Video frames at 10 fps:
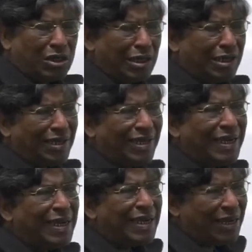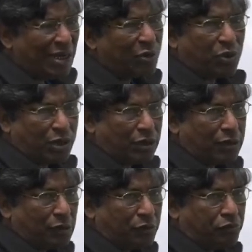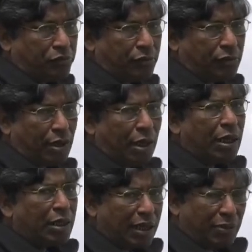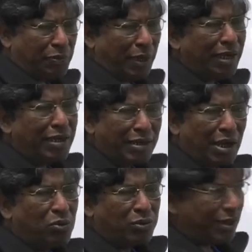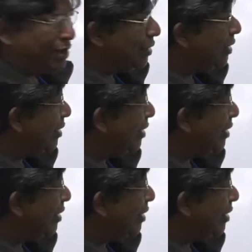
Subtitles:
a head word. The main noun in a